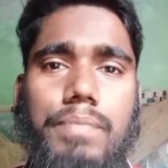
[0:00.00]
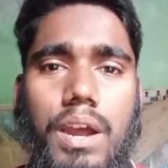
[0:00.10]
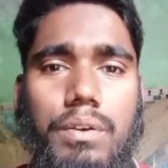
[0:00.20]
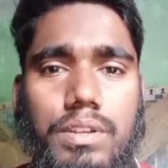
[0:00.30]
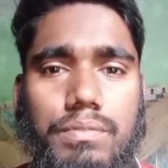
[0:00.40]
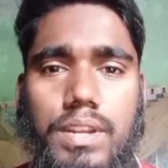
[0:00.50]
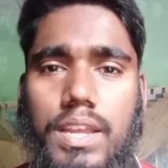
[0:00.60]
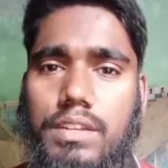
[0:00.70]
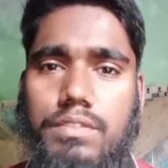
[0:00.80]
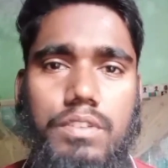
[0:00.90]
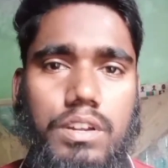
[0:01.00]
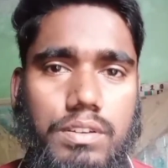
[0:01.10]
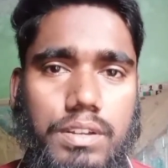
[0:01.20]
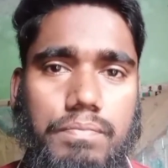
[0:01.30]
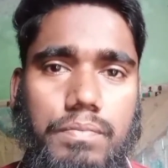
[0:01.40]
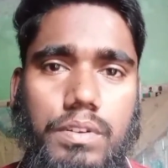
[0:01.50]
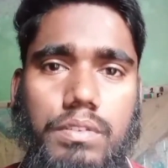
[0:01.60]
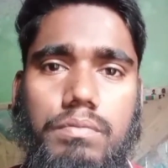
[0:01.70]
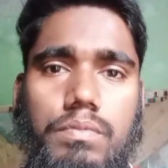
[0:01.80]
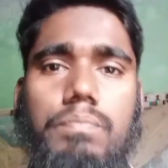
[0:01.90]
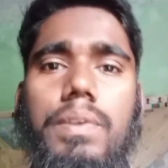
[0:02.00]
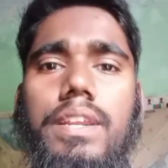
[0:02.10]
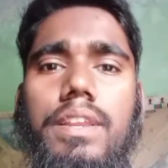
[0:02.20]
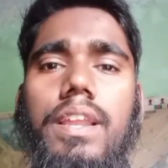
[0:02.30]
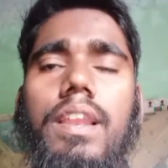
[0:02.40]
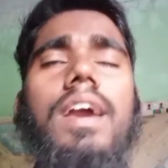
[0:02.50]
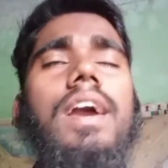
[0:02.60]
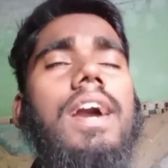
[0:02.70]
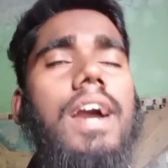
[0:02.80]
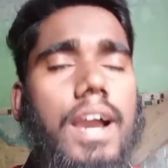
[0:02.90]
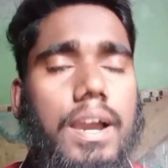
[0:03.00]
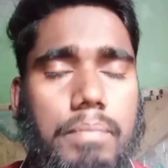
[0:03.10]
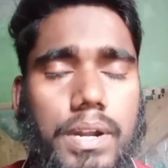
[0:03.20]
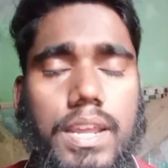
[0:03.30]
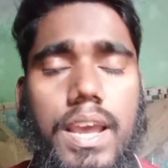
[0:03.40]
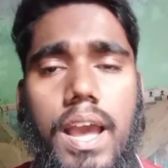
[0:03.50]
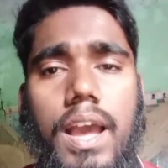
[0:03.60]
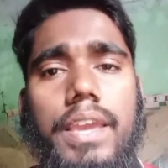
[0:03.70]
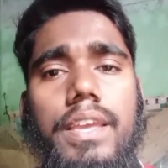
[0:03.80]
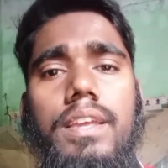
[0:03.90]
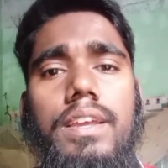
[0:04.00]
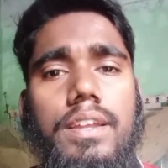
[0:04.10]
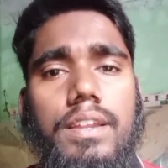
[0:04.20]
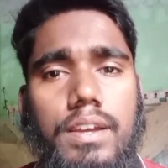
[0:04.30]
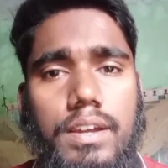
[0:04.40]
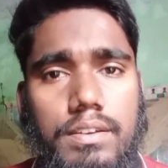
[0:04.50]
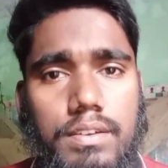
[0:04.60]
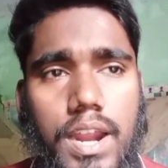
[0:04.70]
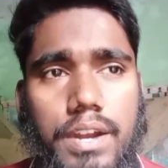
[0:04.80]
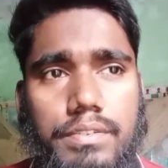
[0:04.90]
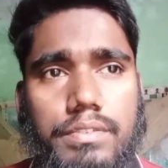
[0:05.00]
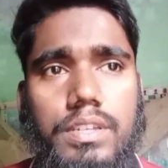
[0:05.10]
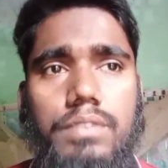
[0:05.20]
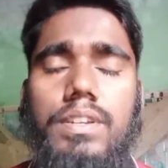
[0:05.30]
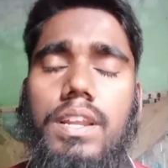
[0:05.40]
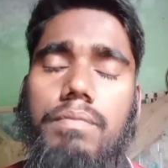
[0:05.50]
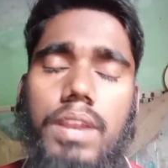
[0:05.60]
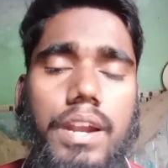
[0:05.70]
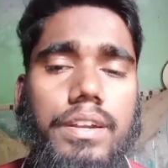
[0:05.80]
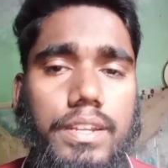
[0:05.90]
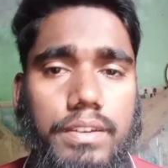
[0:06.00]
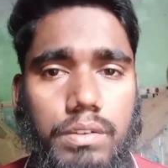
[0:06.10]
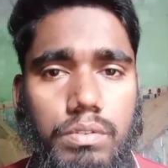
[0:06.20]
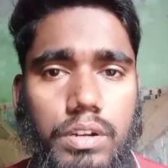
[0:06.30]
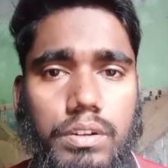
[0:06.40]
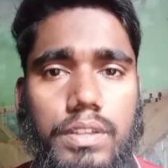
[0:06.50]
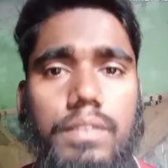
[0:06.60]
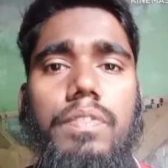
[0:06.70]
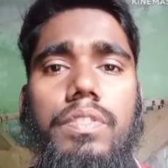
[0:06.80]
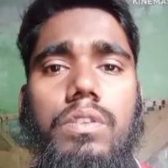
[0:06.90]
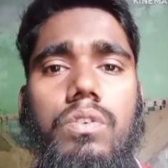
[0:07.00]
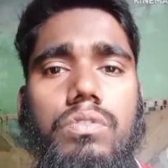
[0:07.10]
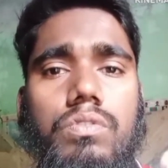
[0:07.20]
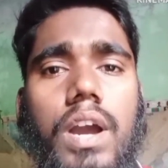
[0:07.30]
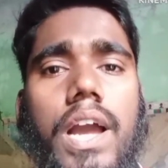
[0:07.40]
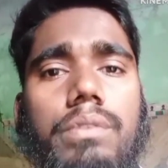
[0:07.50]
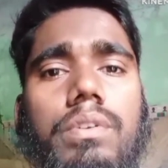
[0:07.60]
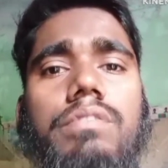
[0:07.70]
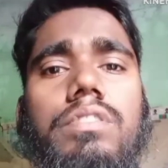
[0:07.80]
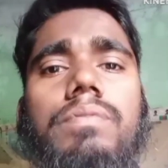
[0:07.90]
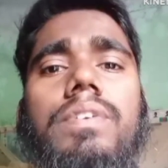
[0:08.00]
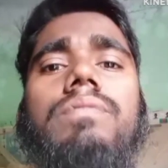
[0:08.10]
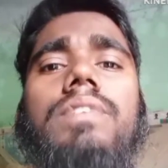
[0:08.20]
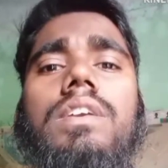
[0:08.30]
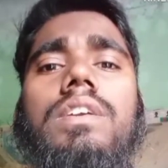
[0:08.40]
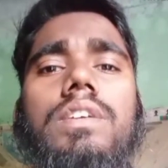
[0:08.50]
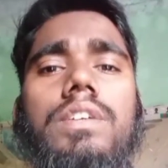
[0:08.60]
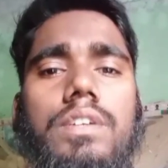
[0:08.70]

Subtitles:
proud. Even it's not a big deal, but I learn. Even I'm learning regularly. So I will reveal my